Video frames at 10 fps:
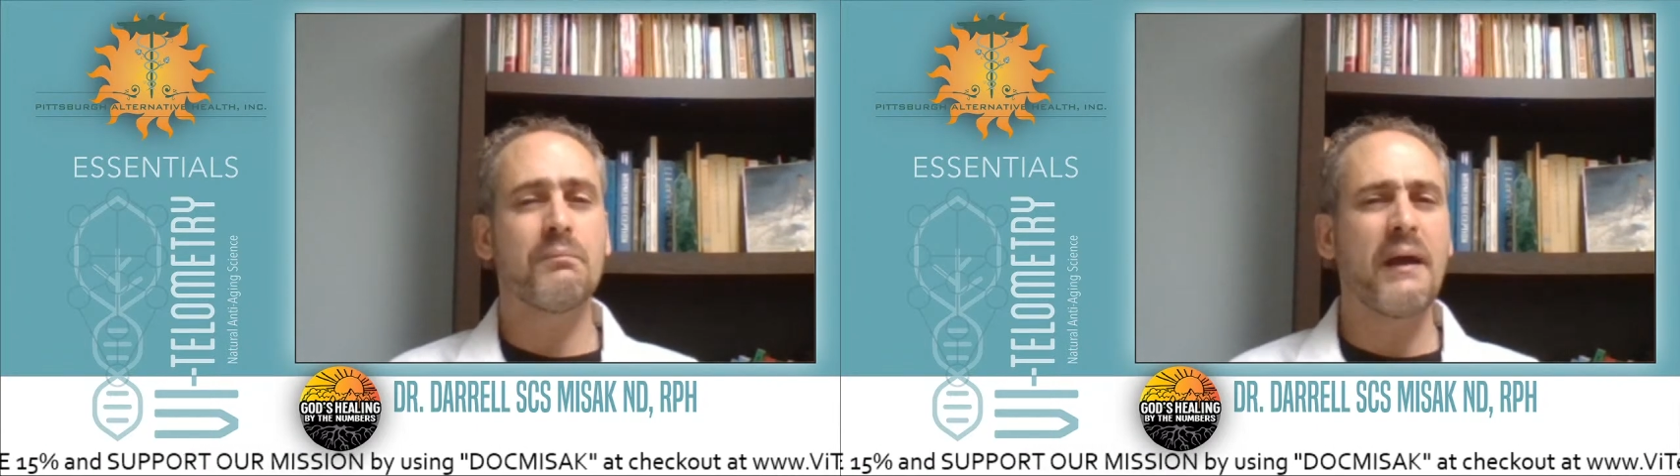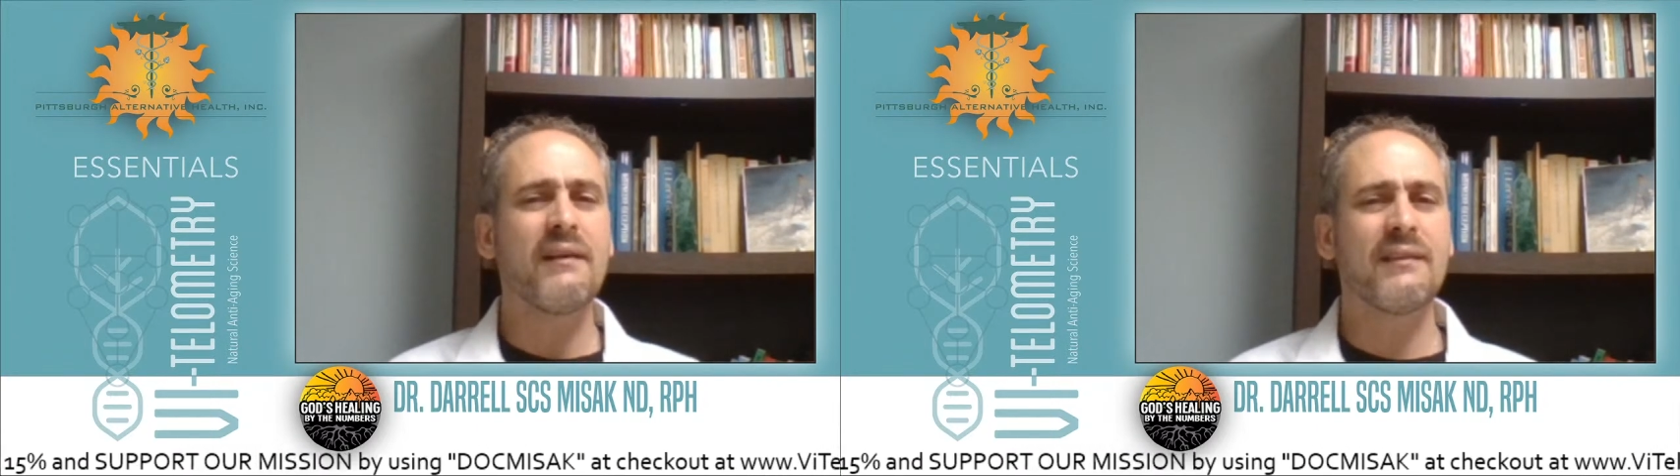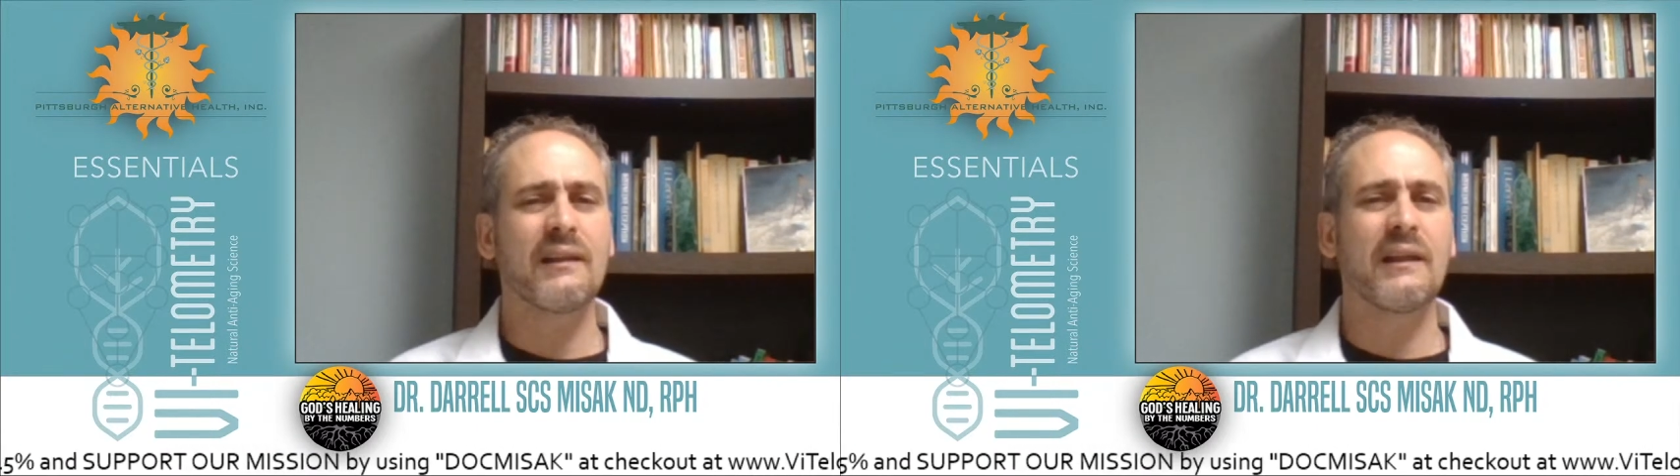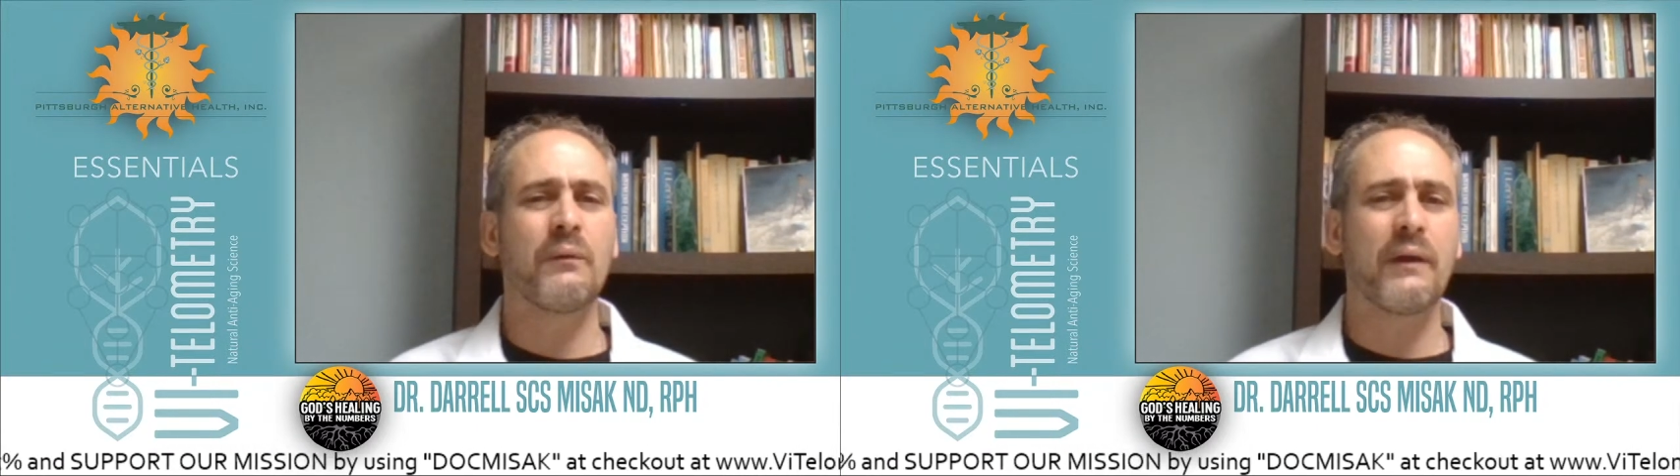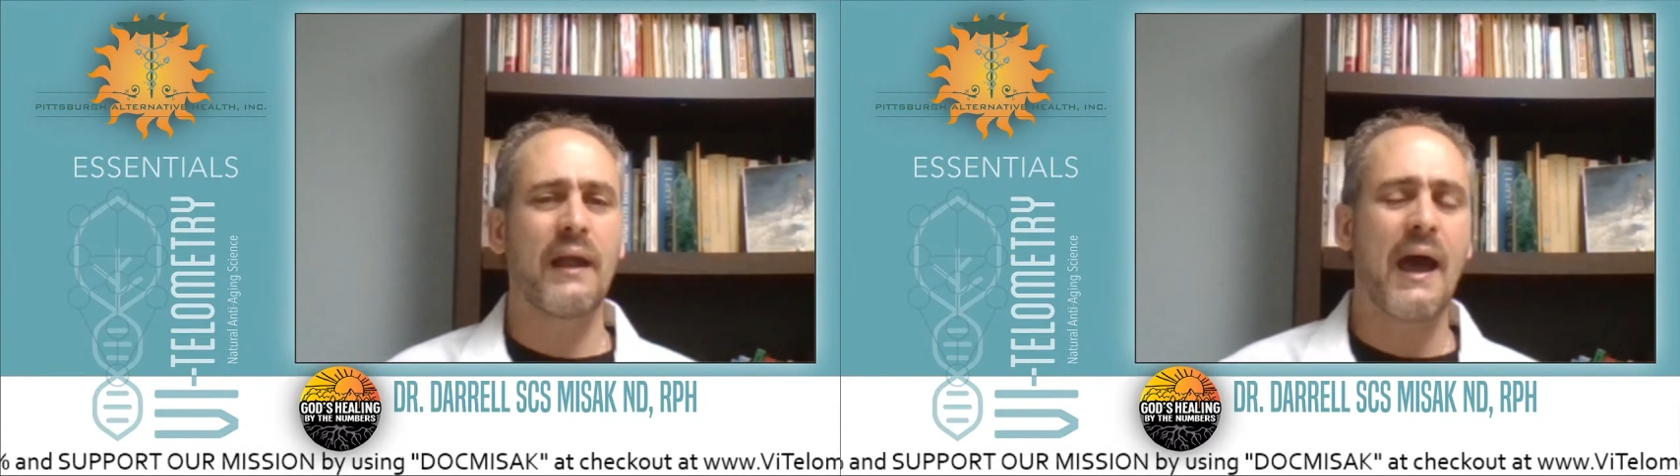basically
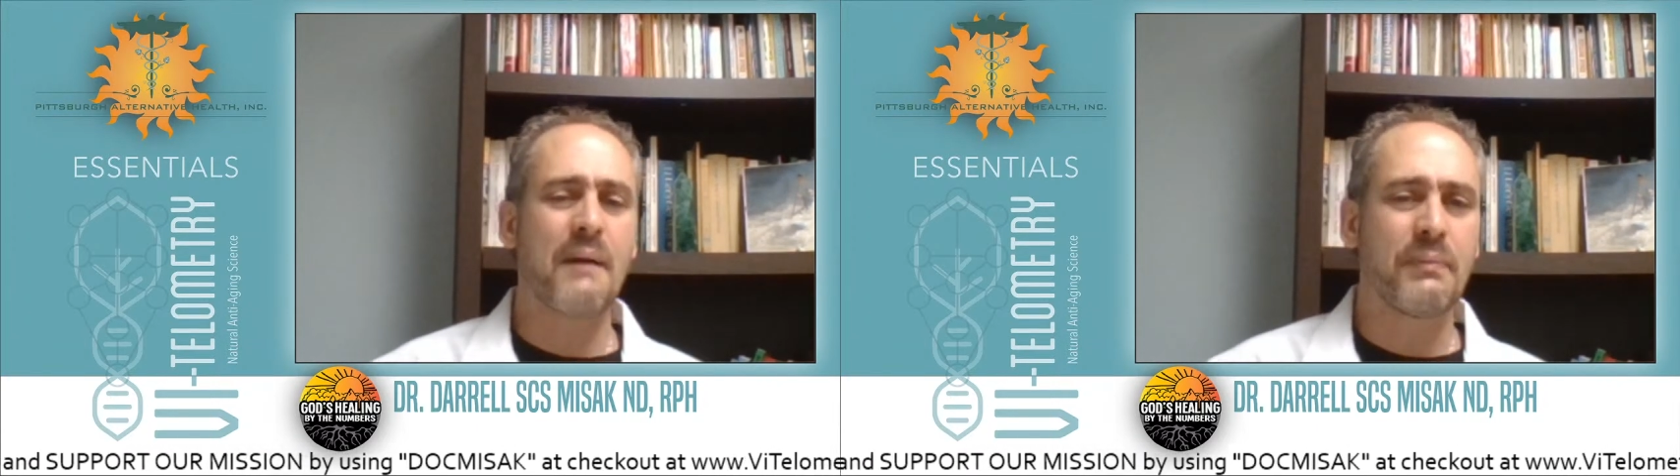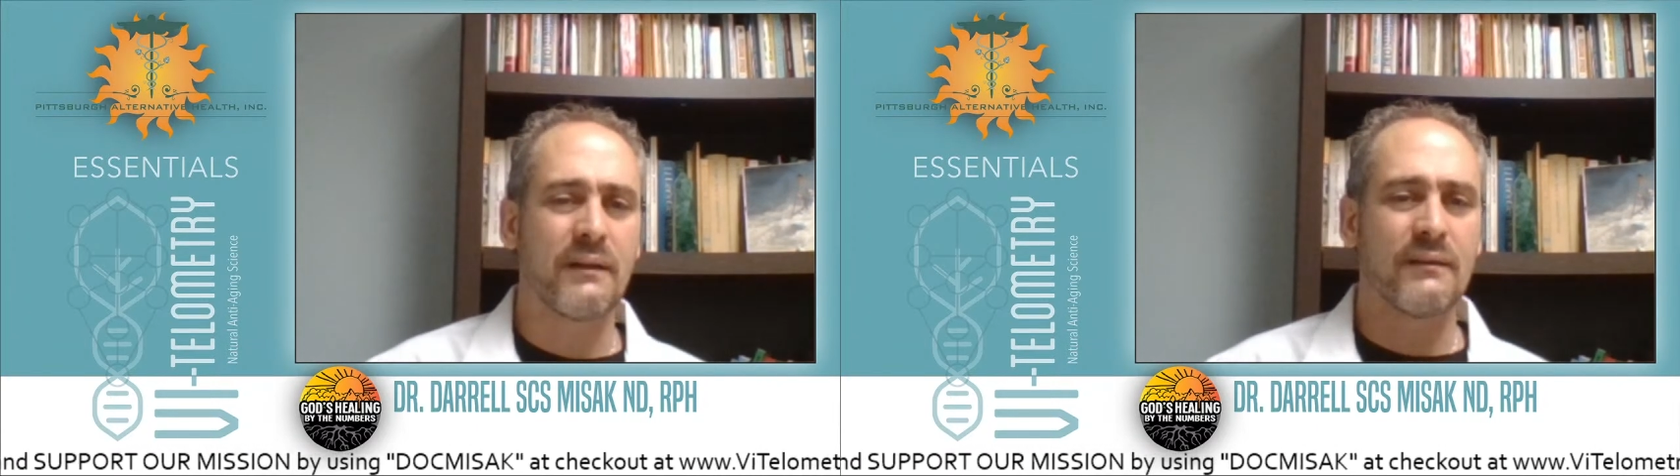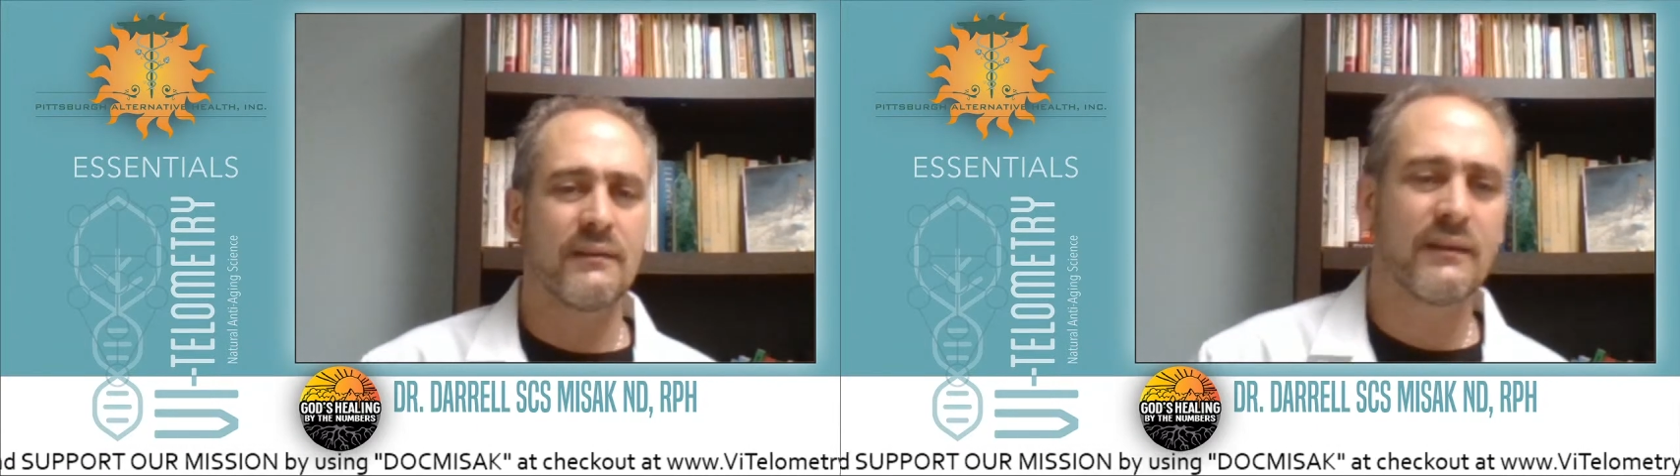what happens,